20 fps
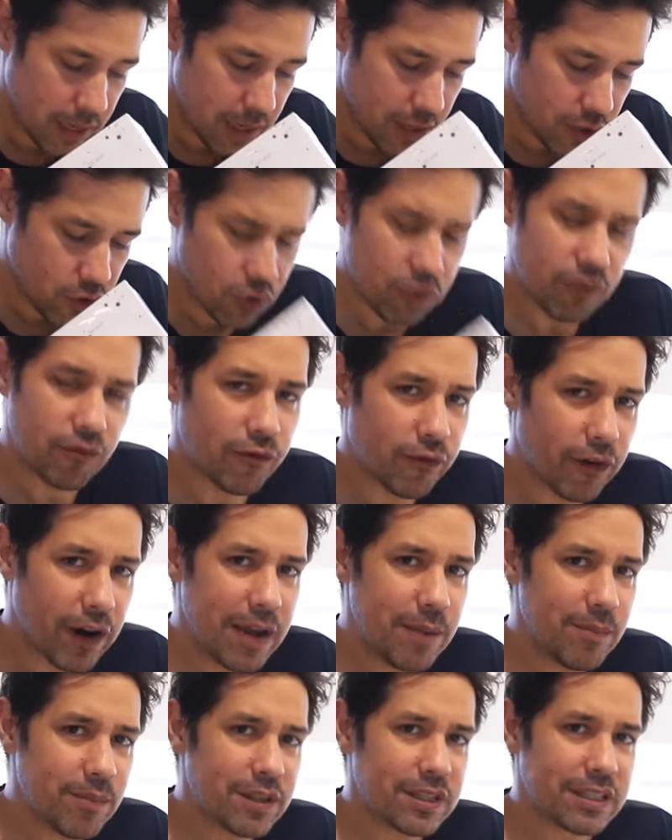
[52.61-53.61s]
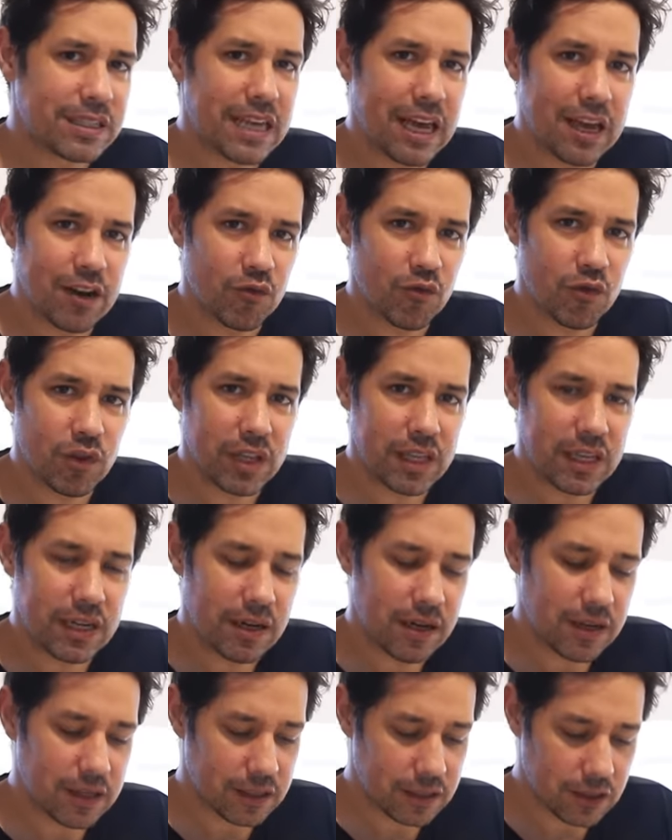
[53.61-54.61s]
Should frame the sun really
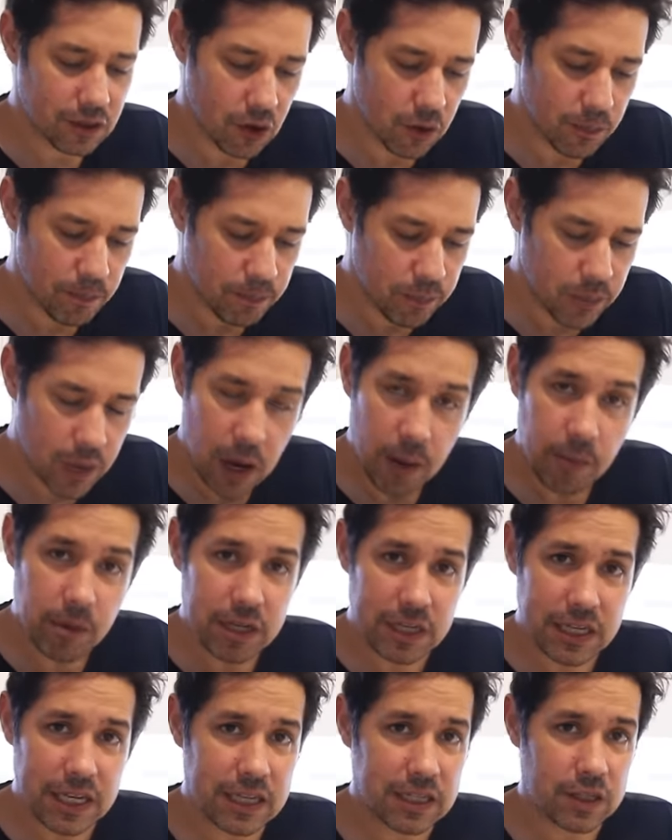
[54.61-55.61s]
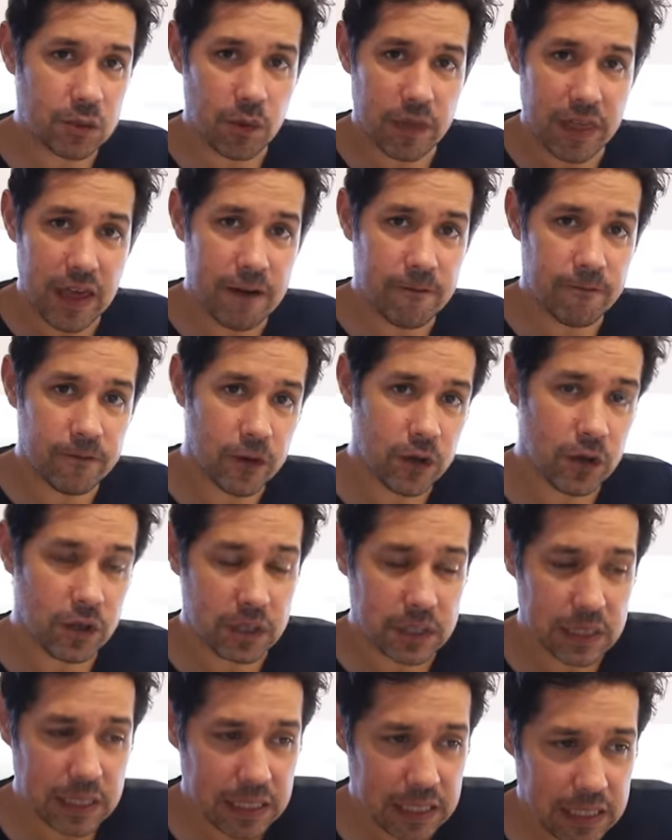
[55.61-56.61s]
nice. So I'm gonna test with that
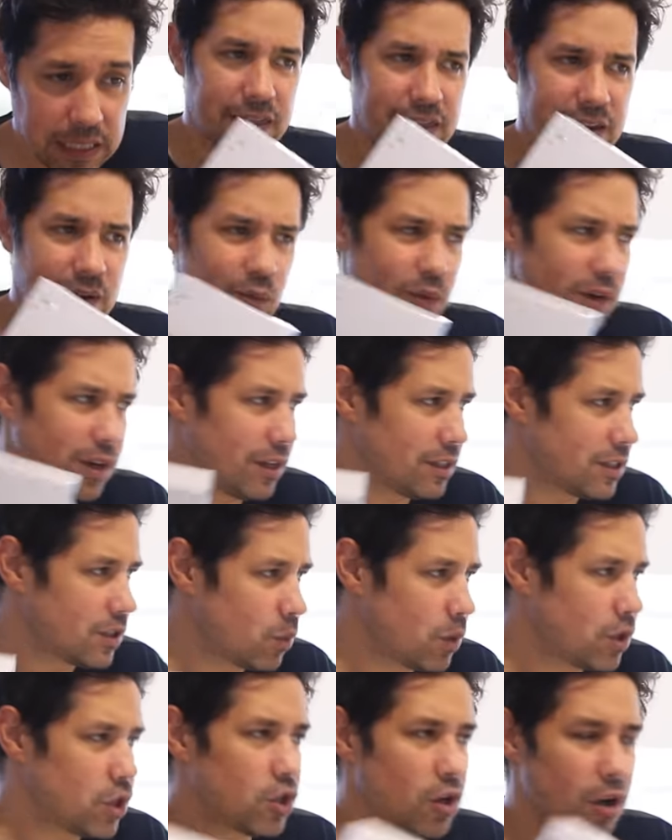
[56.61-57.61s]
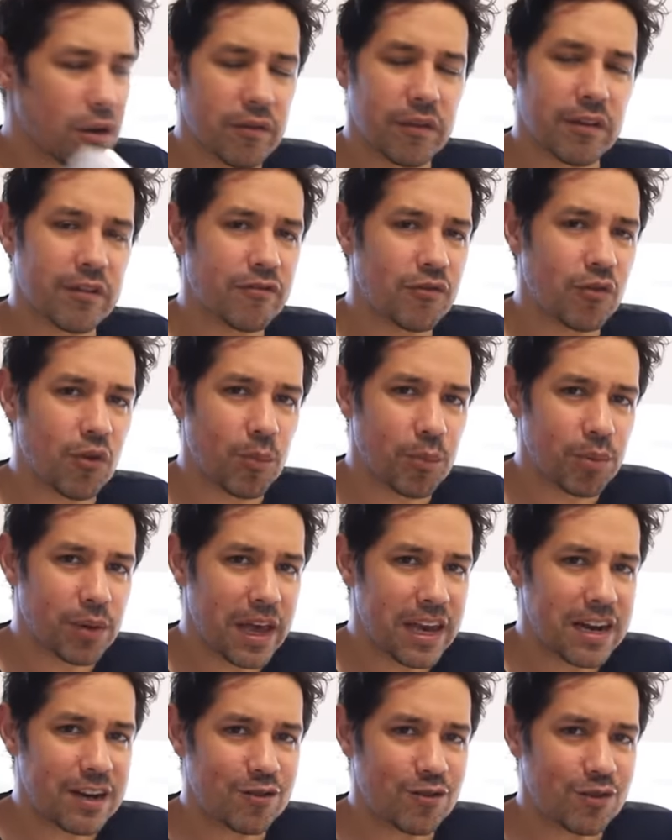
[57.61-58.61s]
first. And then when I switch over for
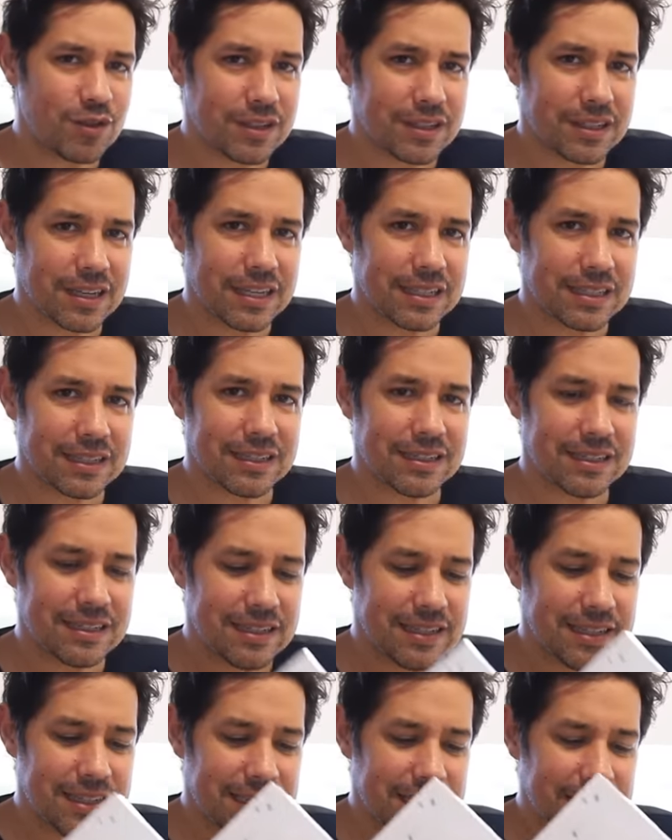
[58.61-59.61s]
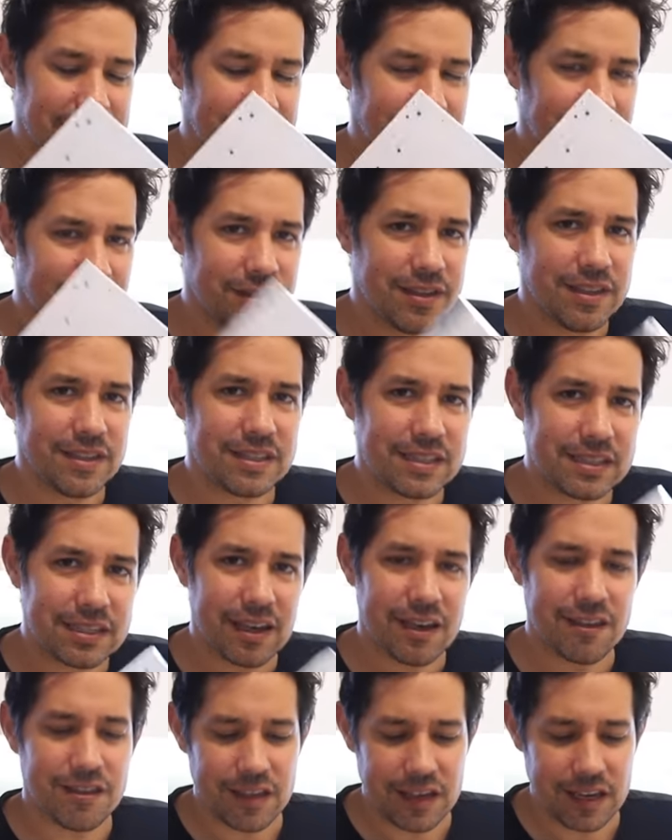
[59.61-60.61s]
planetary season, this,
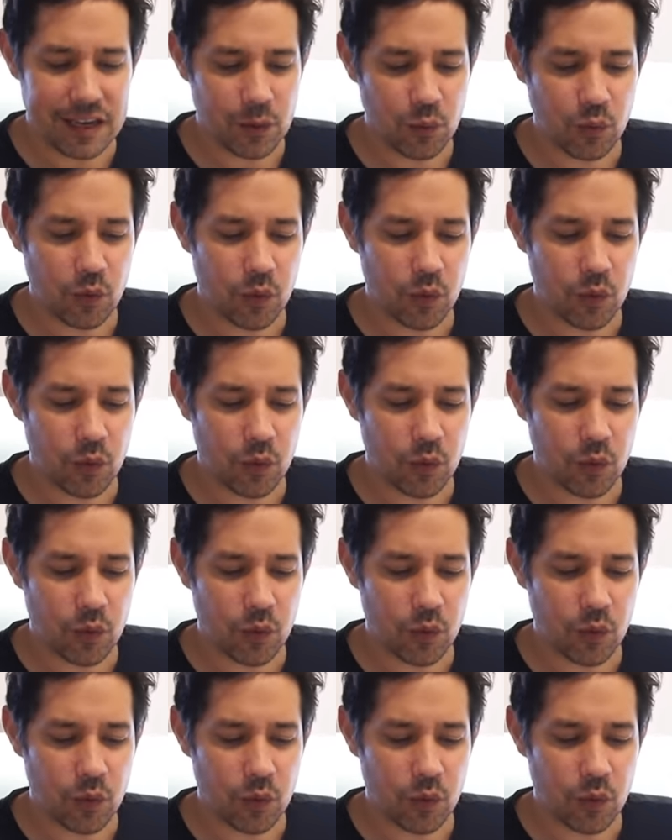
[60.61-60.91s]
I think,